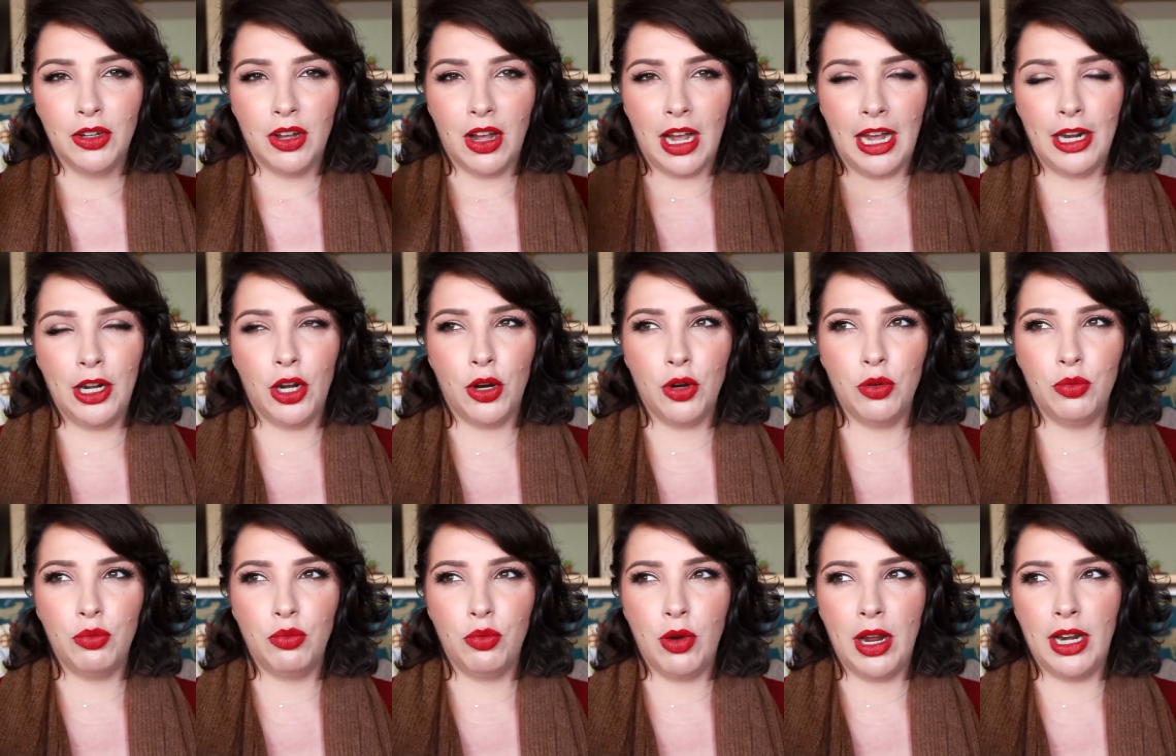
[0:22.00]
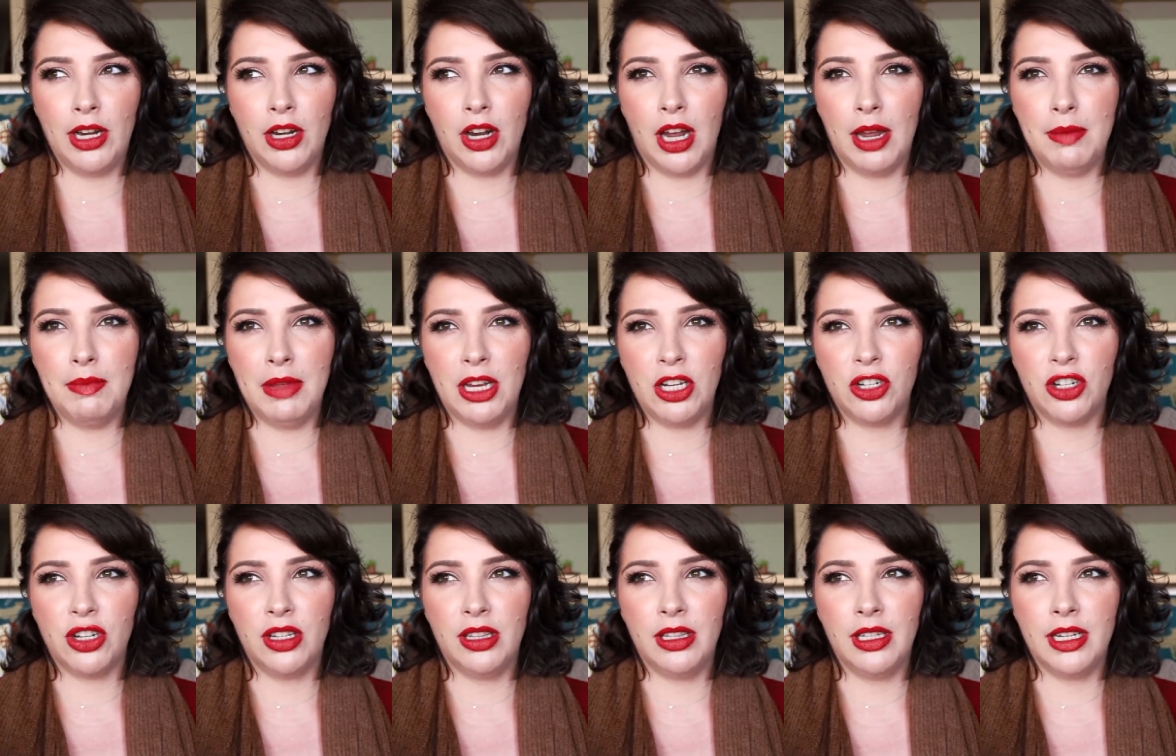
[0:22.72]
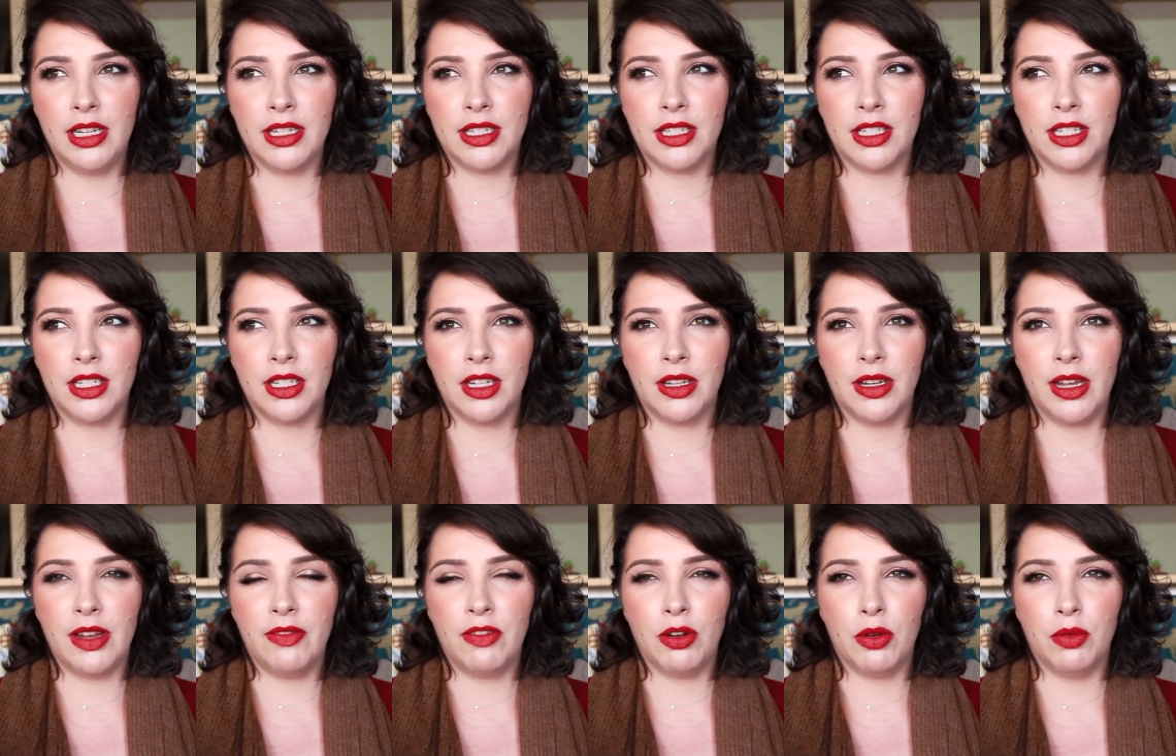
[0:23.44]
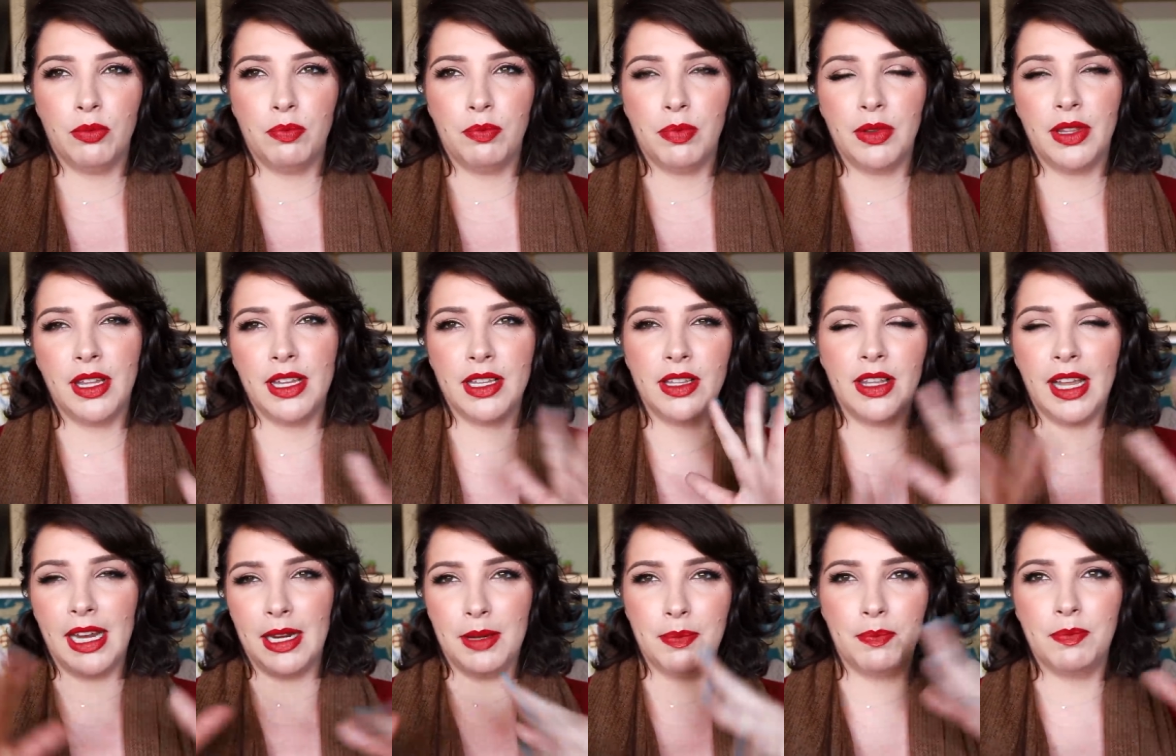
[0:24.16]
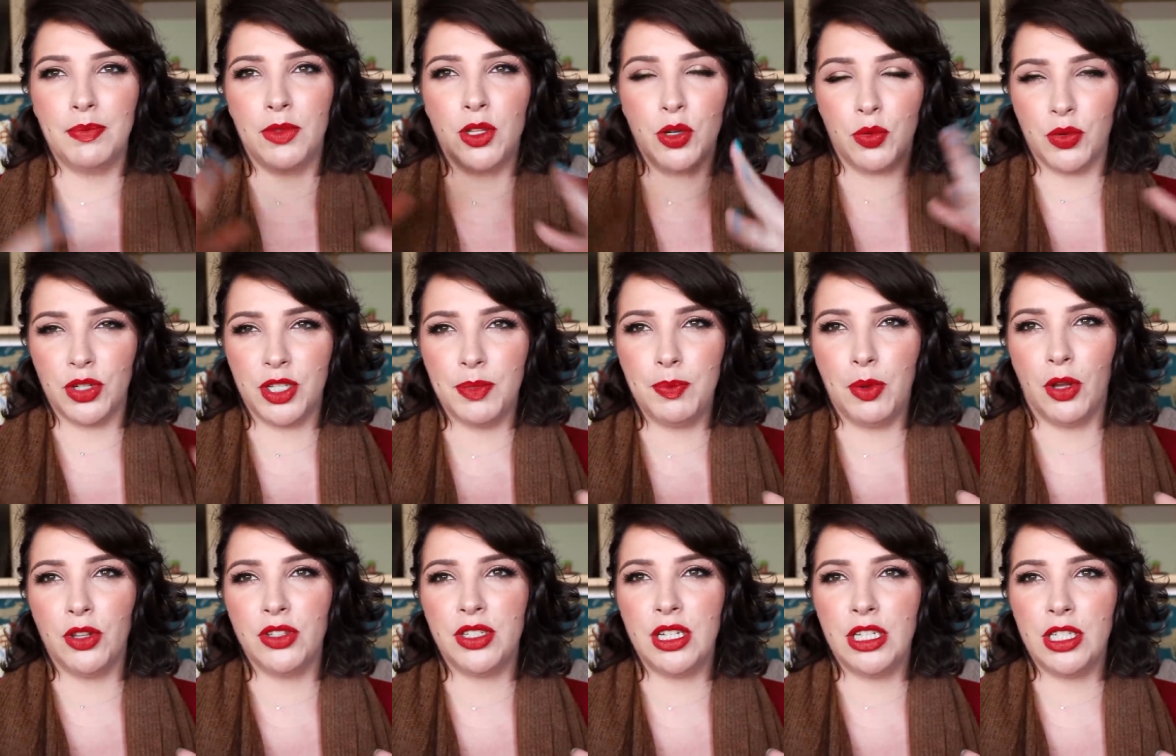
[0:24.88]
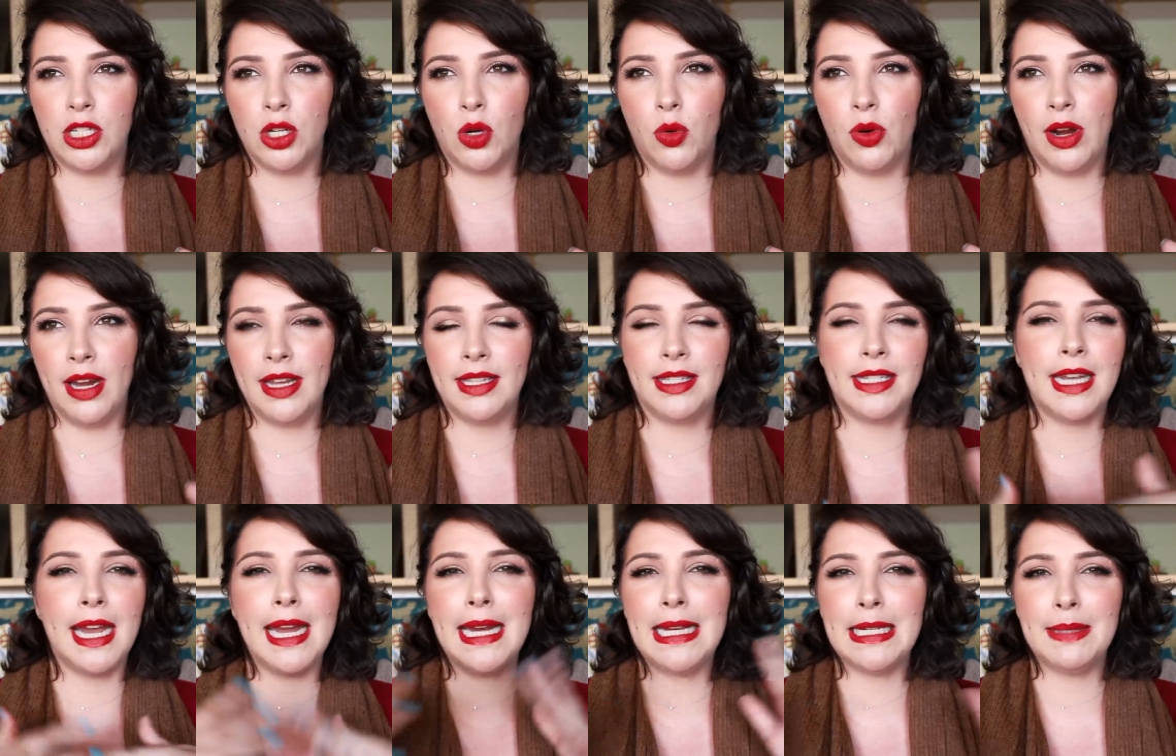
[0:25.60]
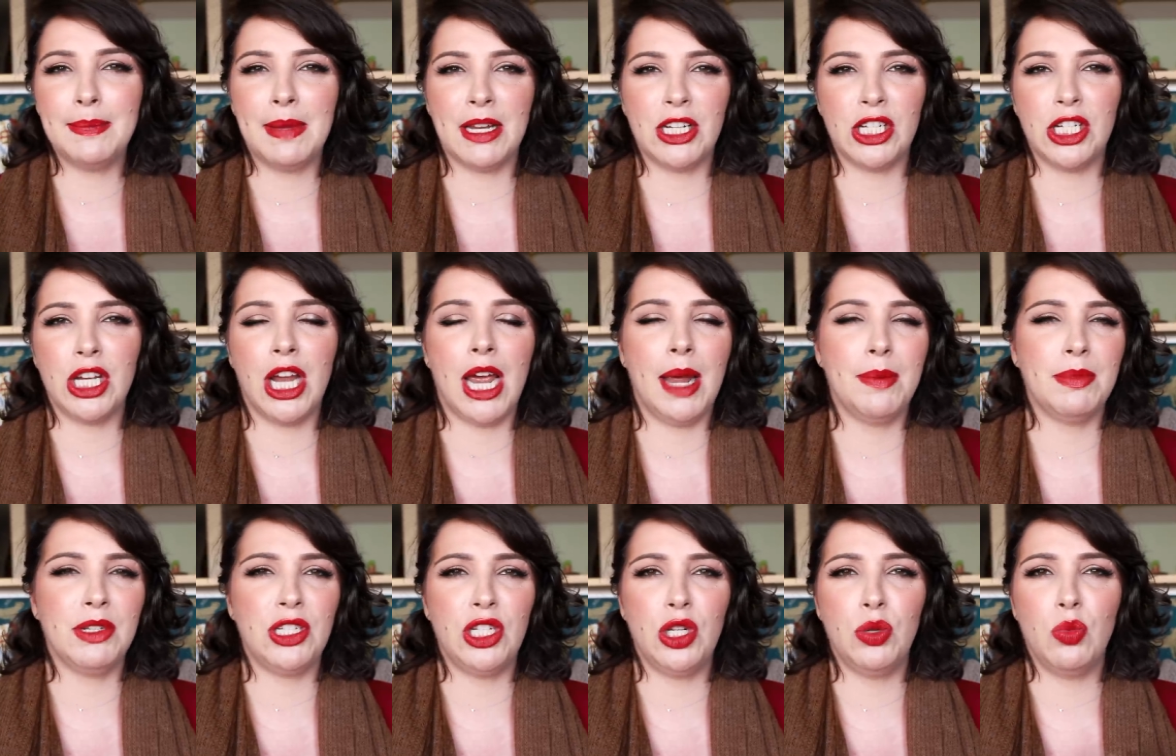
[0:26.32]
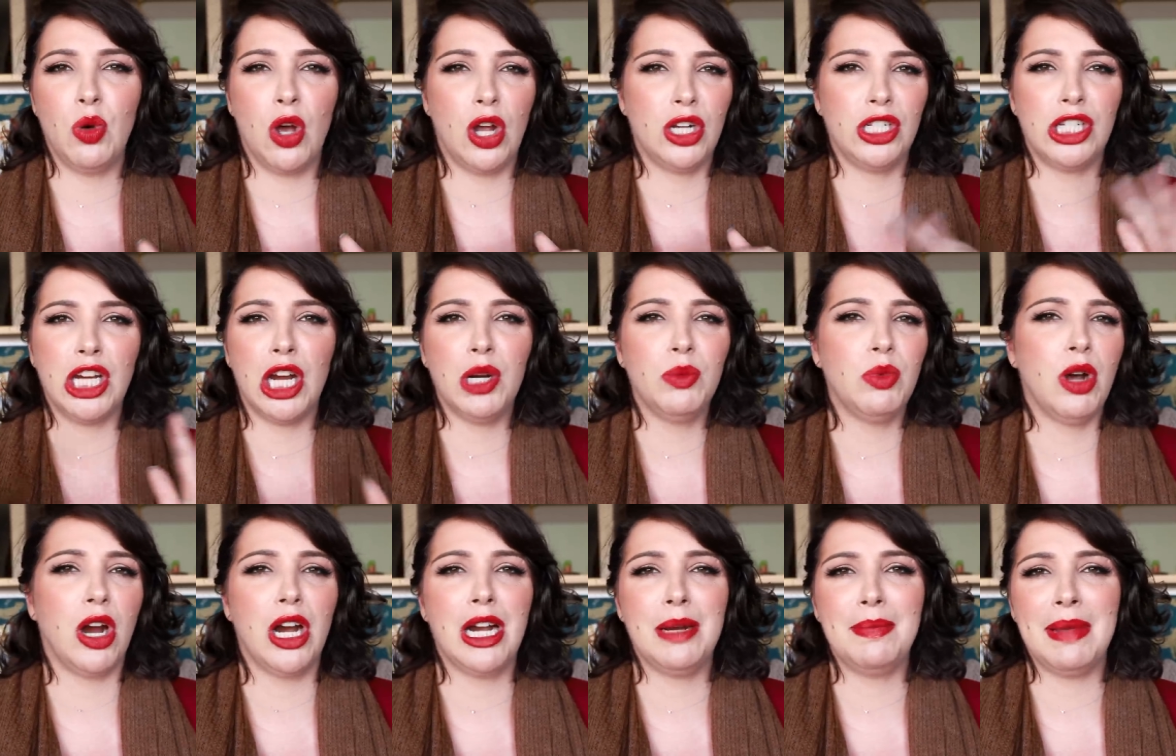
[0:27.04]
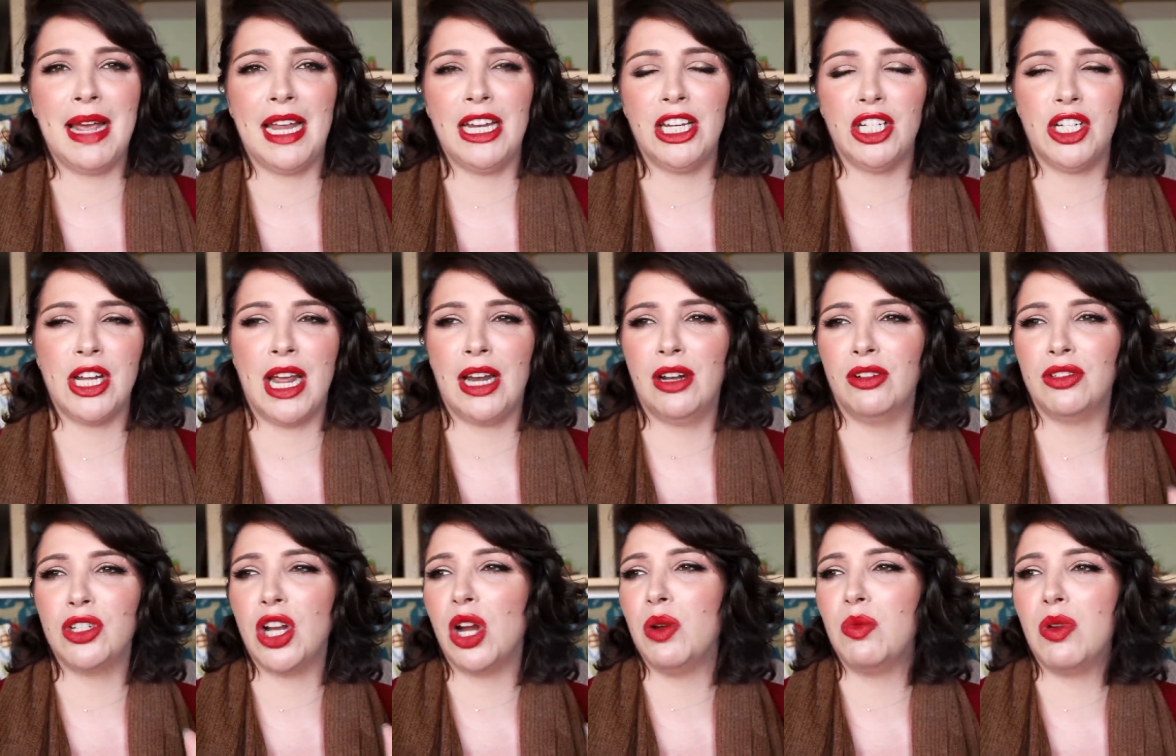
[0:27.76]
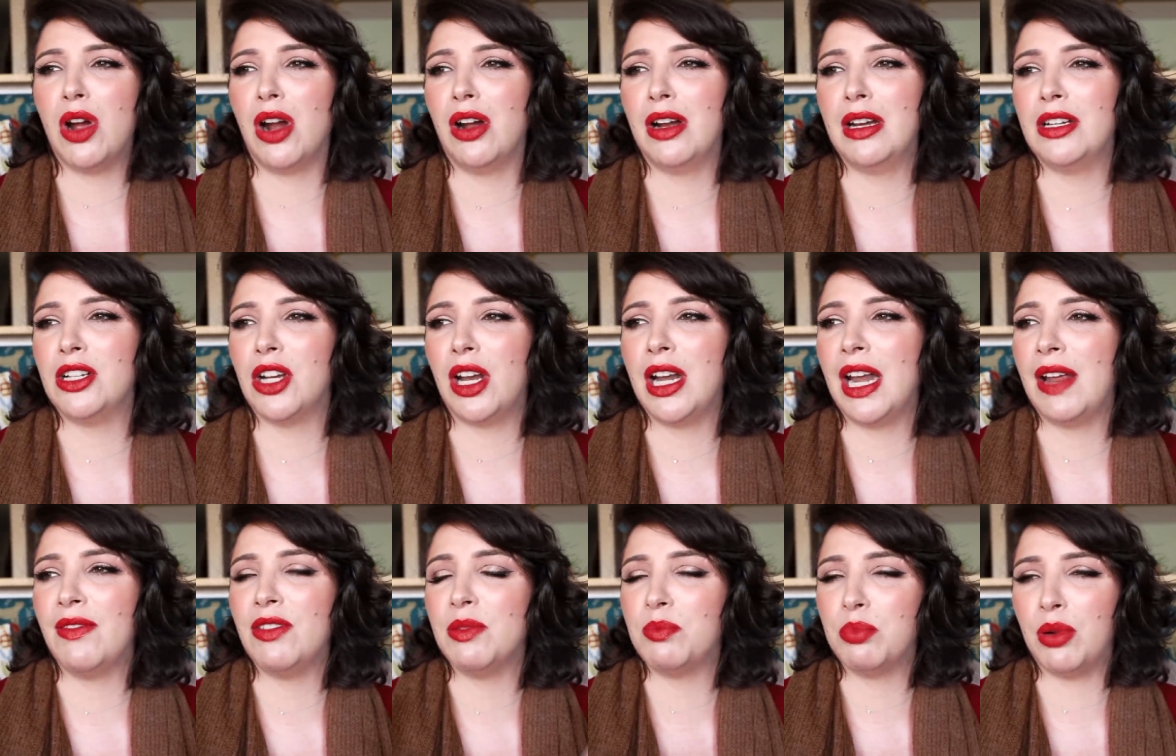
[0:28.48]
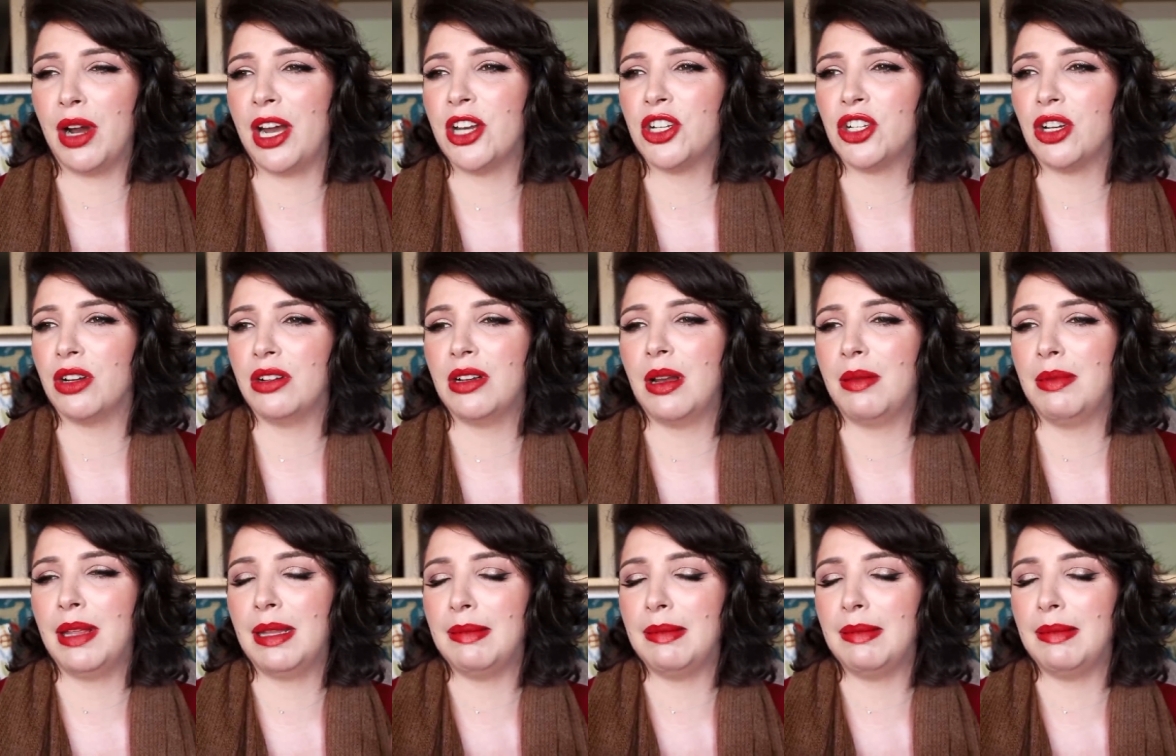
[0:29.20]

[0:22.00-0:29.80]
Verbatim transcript: I know when I mention this, the response is always, take as much time as you want. Don't worry about your channel. Don't worry. Don't have the pressure.